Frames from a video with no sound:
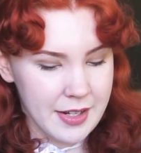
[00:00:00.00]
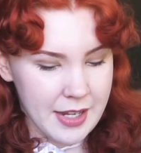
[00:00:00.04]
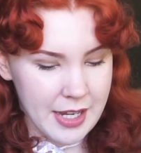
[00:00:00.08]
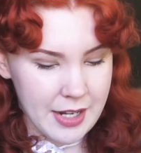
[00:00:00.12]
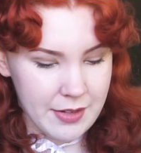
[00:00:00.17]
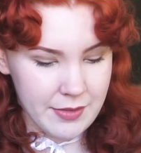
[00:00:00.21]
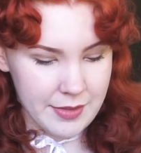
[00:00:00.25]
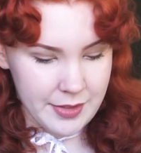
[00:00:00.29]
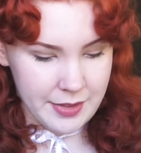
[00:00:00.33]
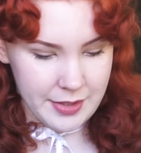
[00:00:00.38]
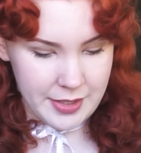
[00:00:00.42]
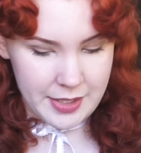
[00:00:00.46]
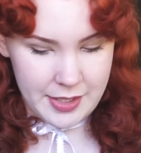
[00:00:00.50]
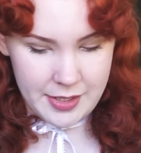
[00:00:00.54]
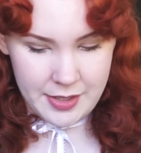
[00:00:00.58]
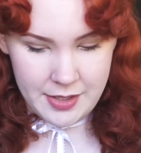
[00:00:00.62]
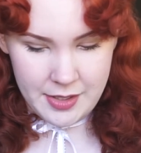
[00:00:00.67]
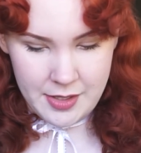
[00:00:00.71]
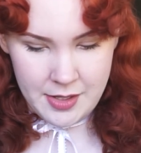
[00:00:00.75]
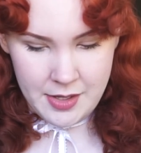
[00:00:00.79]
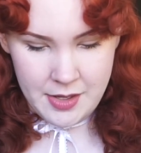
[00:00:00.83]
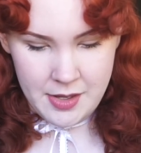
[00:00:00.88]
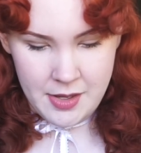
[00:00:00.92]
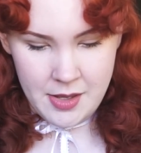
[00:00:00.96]
I'd really
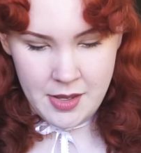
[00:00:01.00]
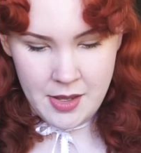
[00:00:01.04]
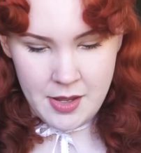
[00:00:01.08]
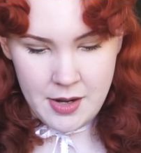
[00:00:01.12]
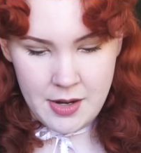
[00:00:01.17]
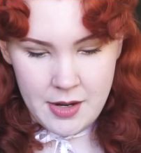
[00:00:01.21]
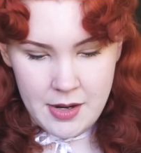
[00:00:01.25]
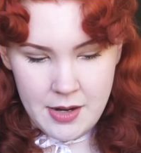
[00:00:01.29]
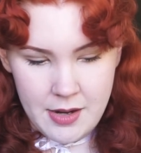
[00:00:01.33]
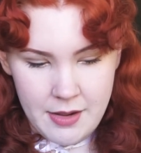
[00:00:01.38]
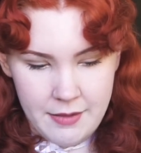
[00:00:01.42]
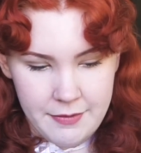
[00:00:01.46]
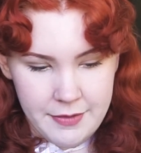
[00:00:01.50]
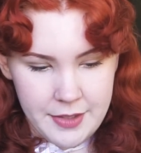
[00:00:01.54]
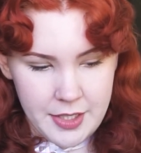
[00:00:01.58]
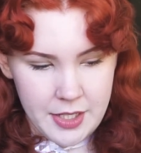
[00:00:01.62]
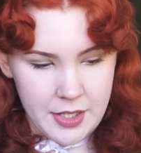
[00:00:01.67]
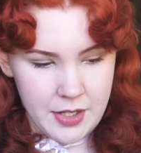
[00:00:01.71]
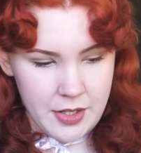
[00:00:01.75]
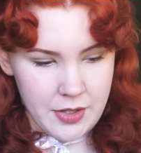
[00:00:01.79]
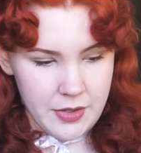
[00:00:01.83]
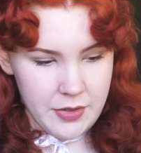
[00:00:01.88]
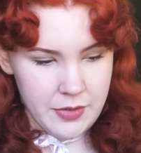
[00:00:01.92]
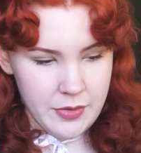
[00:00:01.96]
love to
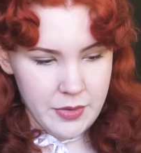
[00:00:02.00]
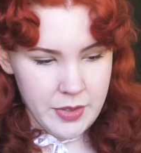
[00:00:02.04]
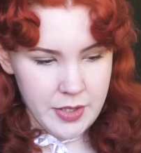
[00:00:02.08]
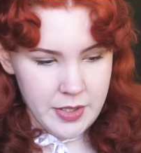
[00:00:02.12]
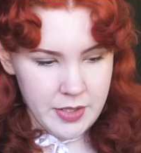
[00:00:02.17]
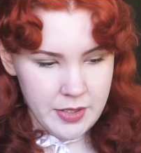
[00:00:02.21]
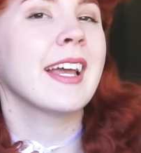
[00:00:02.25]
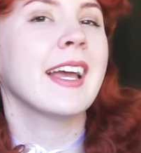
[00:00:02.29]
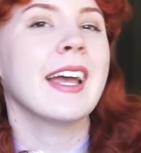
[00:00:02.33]
know.